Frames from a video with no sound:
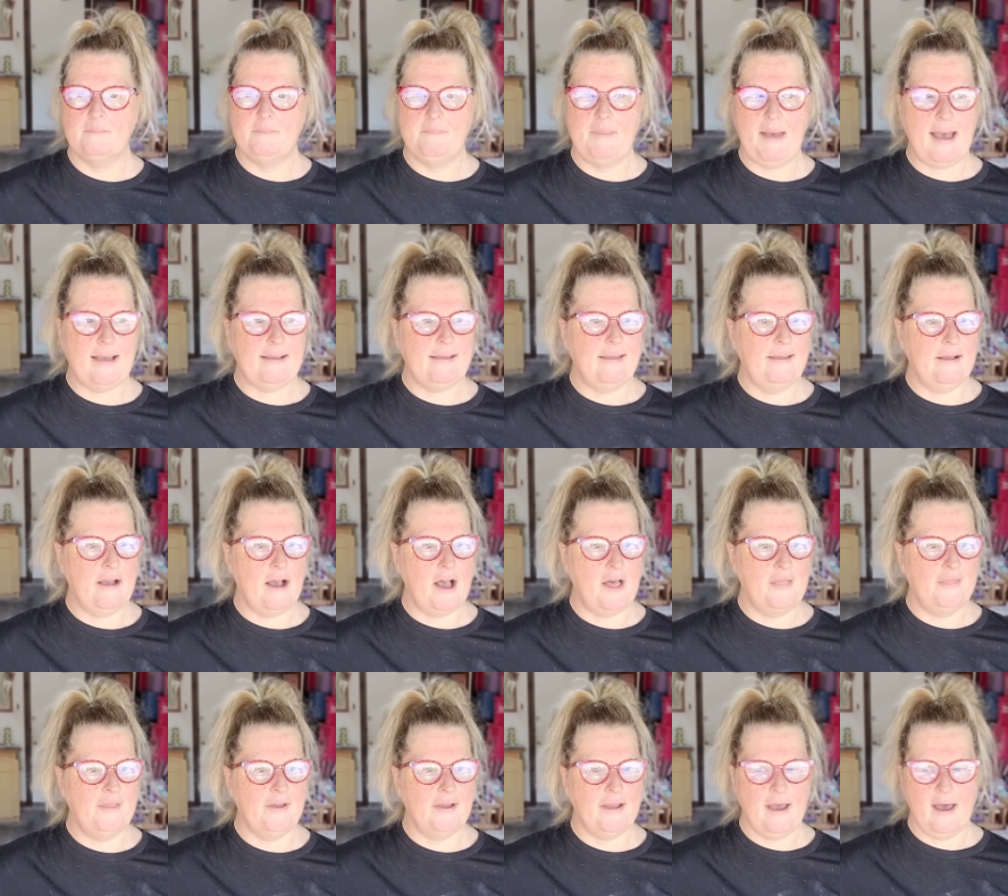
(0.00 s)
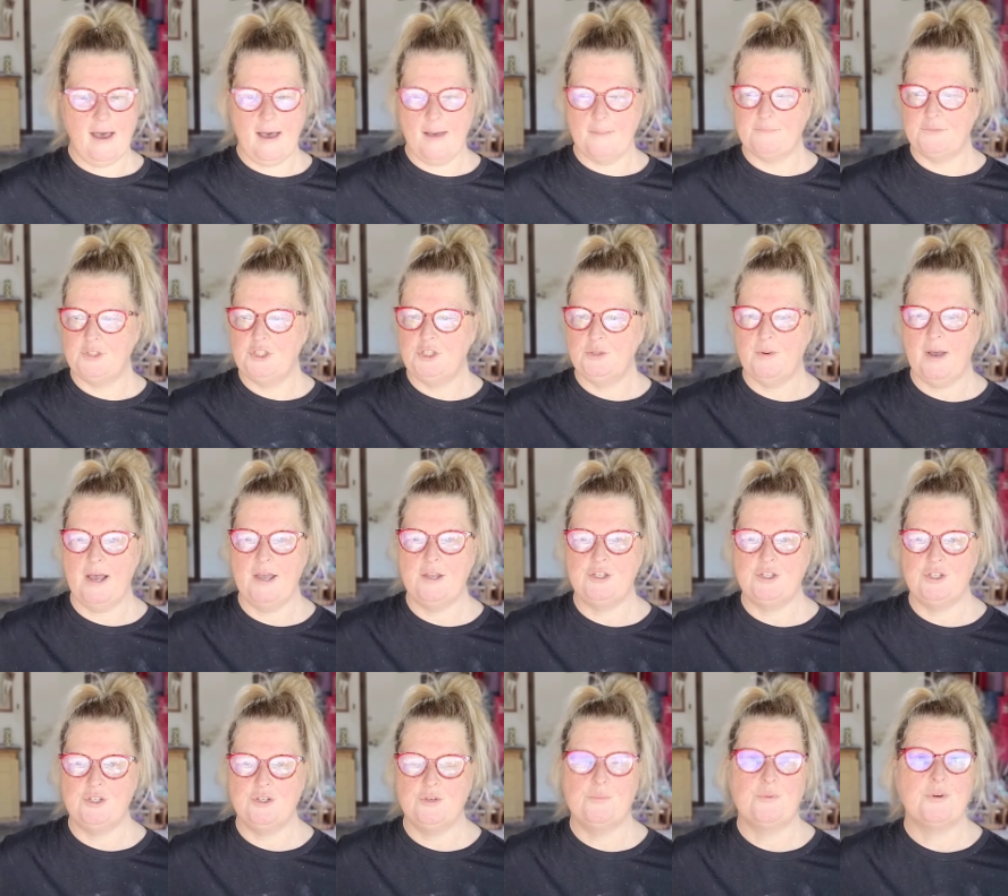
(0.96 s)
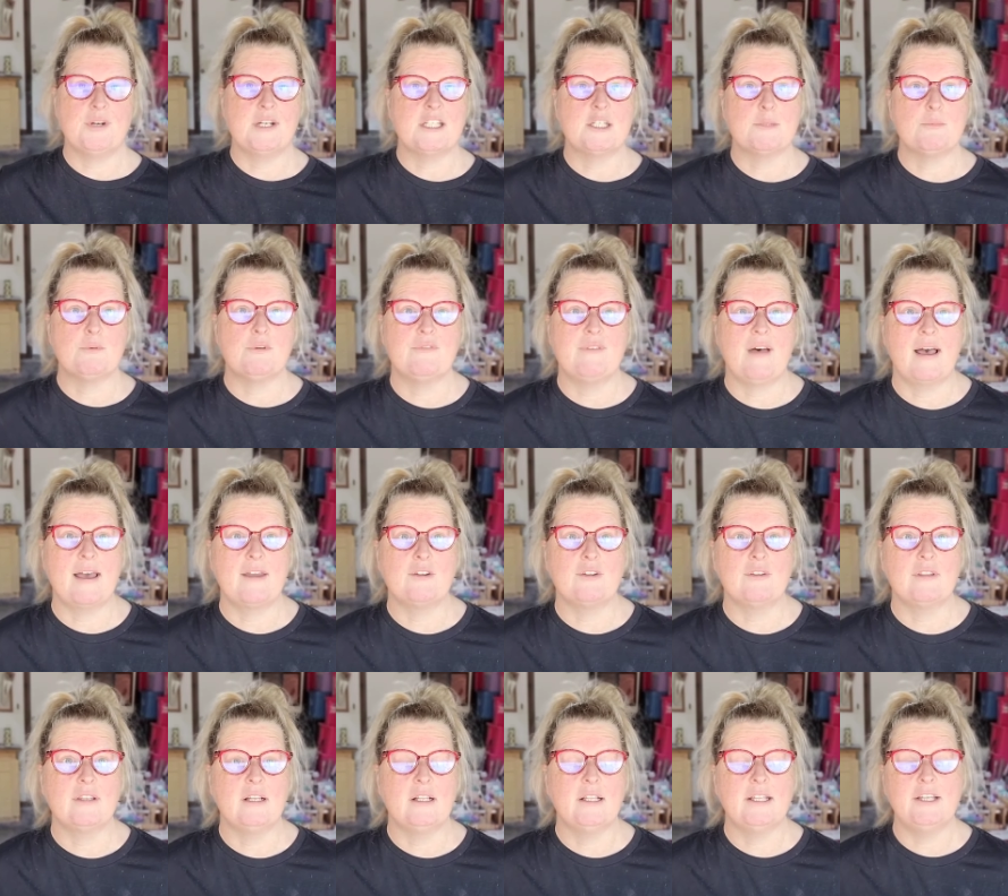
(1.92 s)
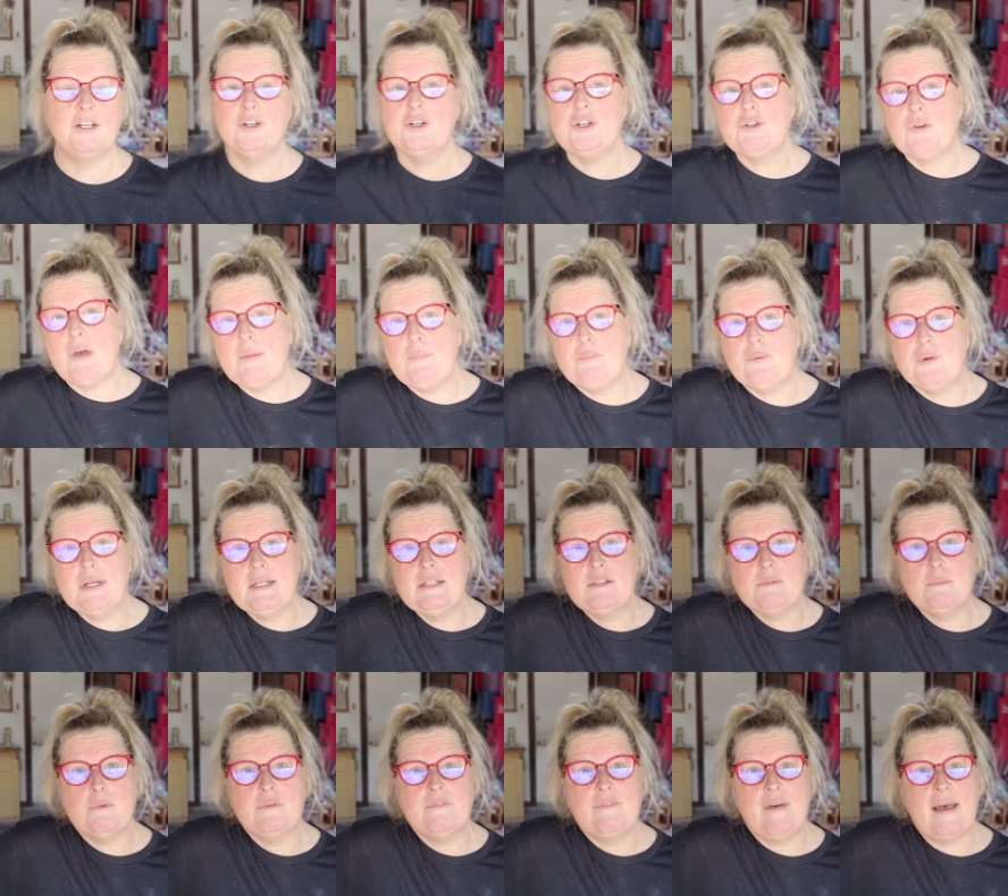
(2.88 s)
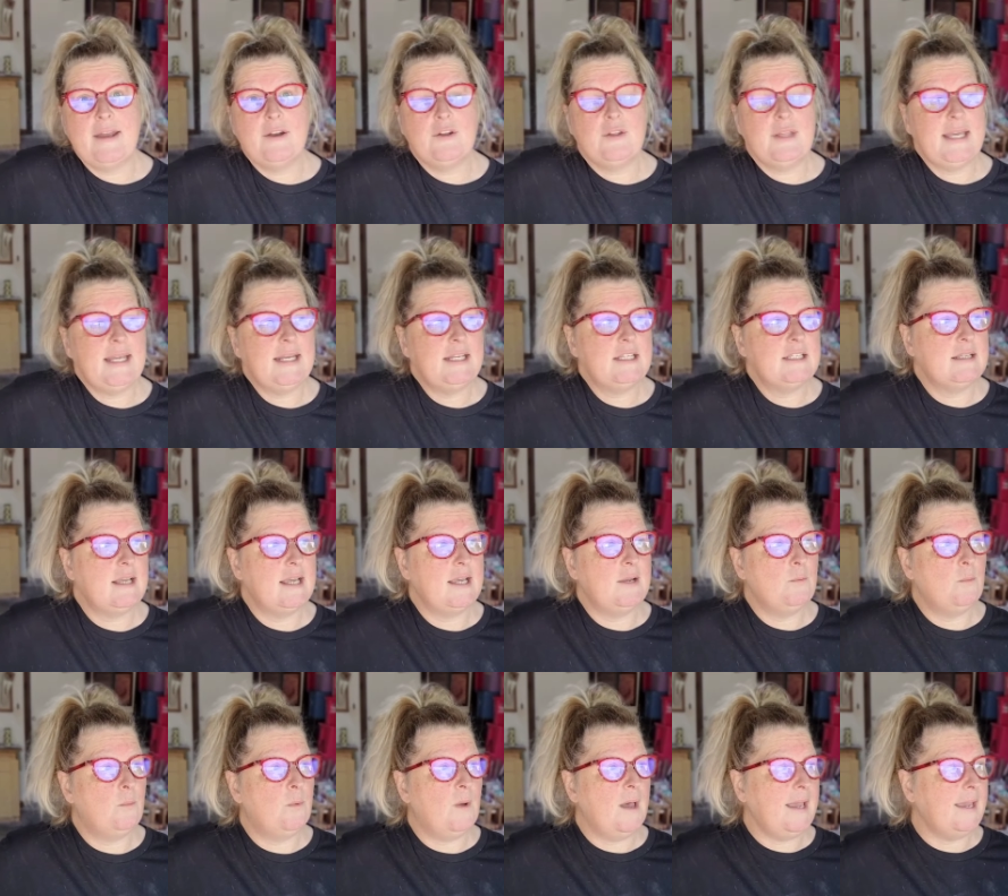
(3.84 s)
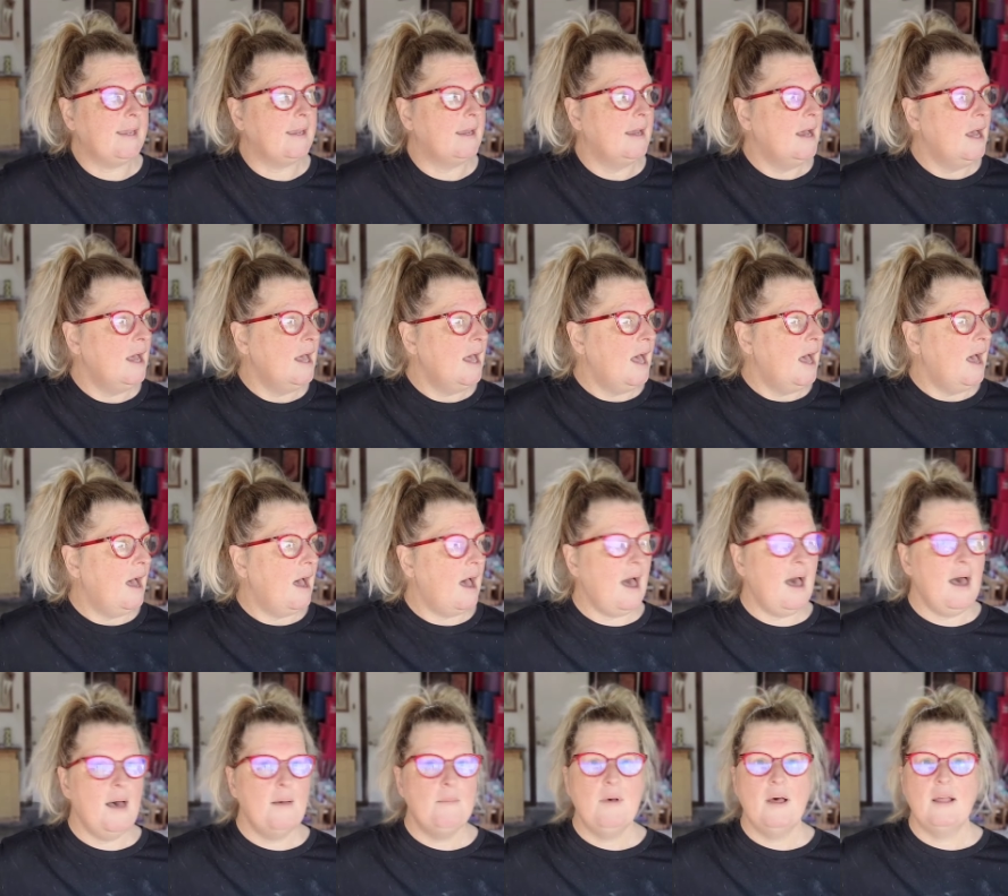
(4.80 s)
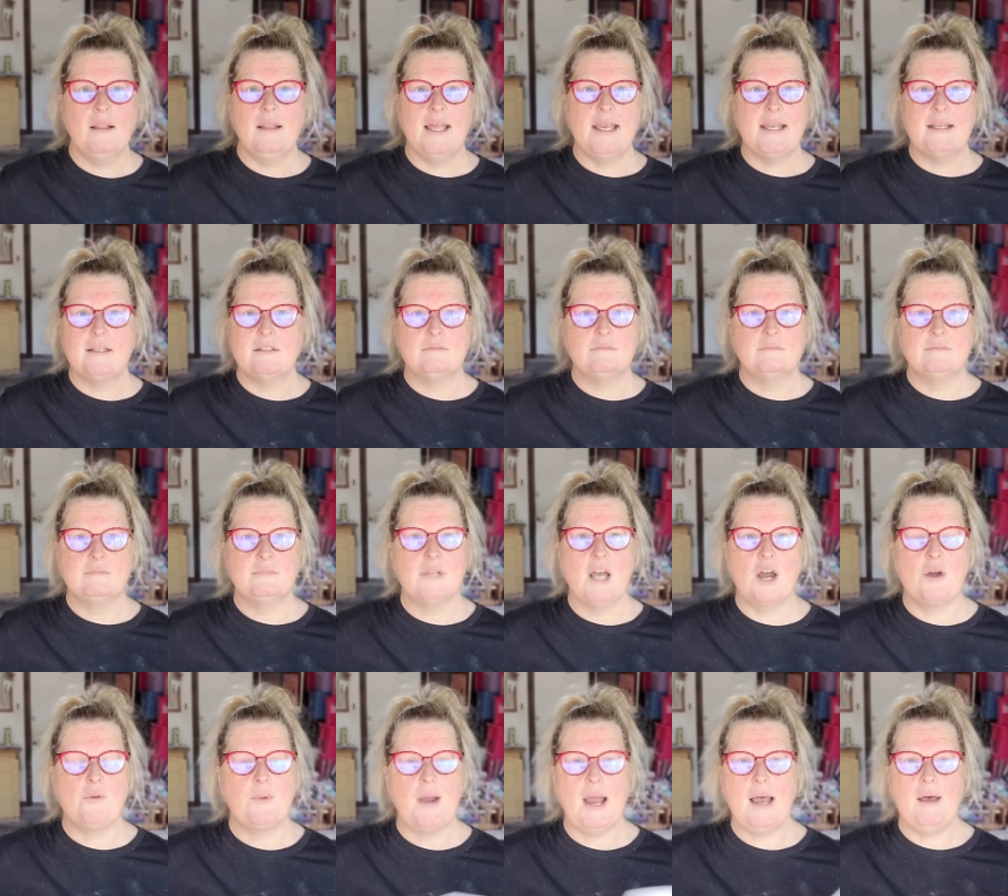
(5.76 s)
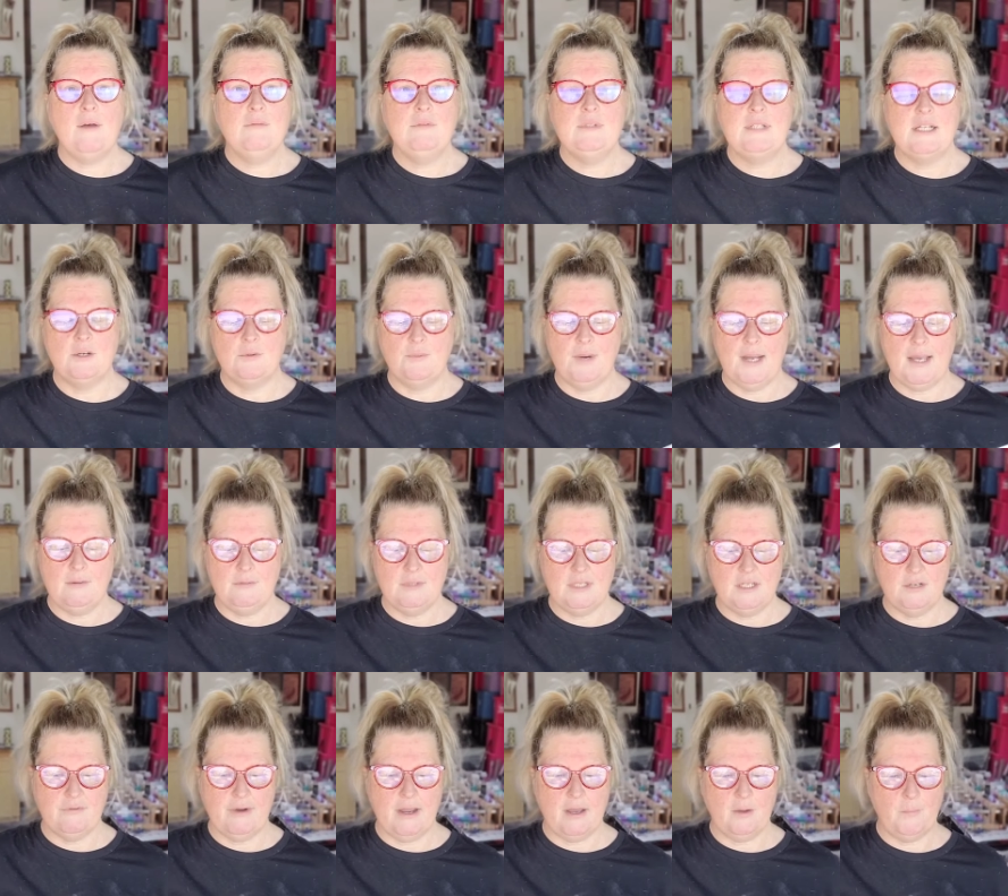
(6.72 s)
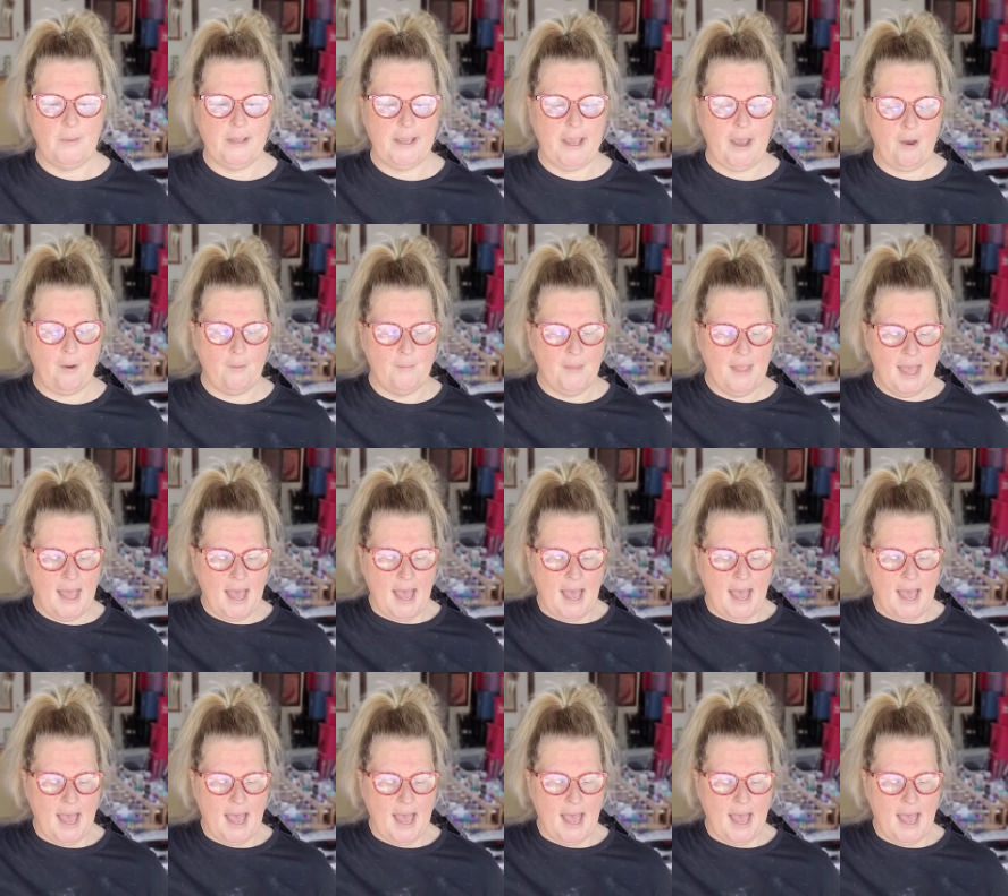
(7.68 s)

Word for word: backing on the cup? Do I do printable vinyl in clear? Do I printable vinyl in white? Like around and around and around we go.